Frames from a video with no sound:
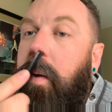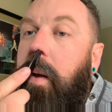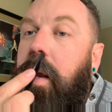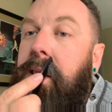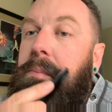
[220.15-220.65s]

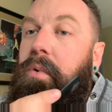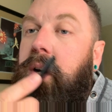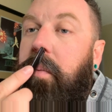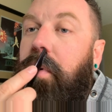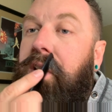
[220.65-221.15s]
And the more
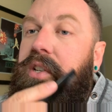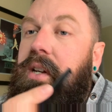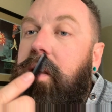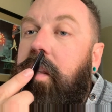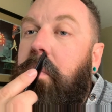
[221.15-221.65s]
you brush
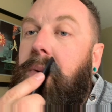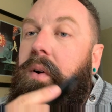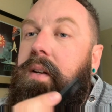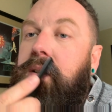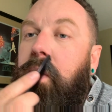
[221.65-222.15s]
it, the more
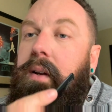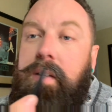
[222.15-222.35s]
it's going